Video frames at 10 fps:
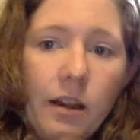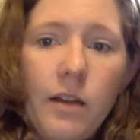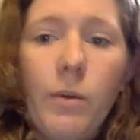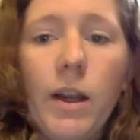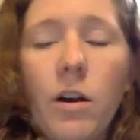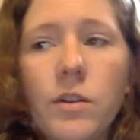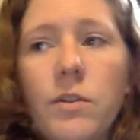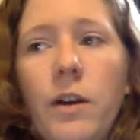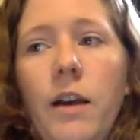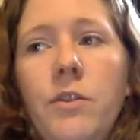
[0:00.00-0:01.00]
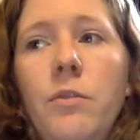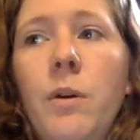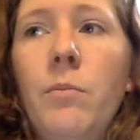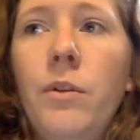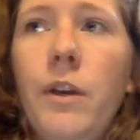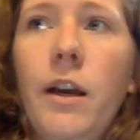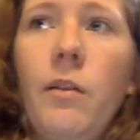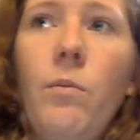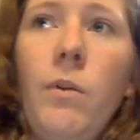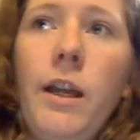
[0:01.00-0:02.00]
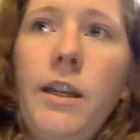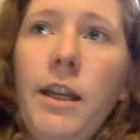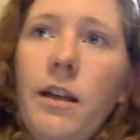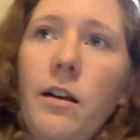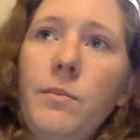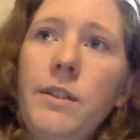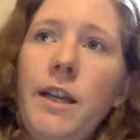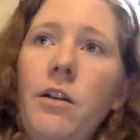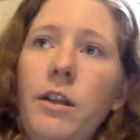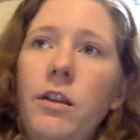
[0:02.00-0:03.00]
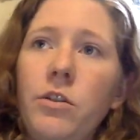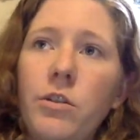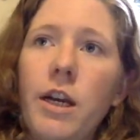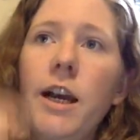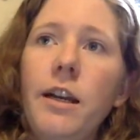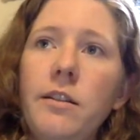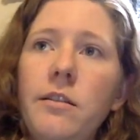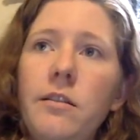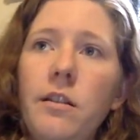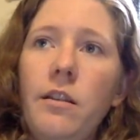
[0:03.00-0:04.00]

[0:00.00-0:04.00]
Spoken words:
We also have to remember that when it comes down and contracts,